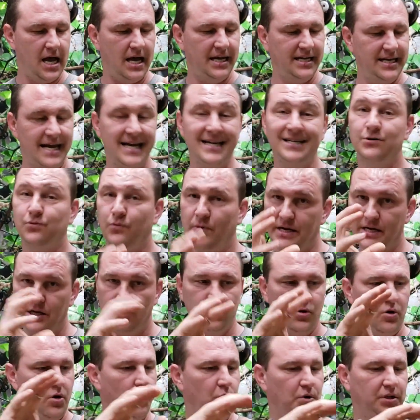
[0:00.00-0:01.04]
Yes, we could
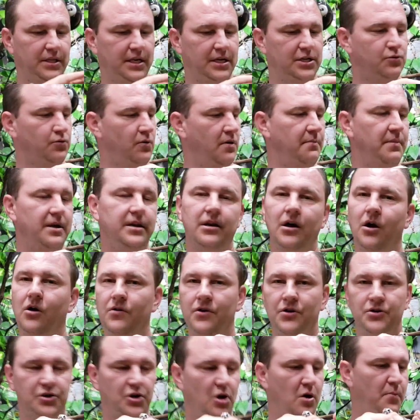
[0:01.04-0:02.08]
do it with this one, but no,
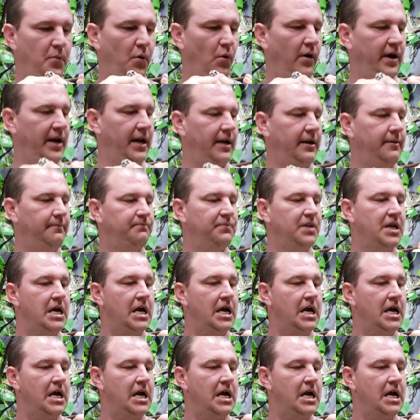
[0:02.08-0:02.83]
there's no point in it.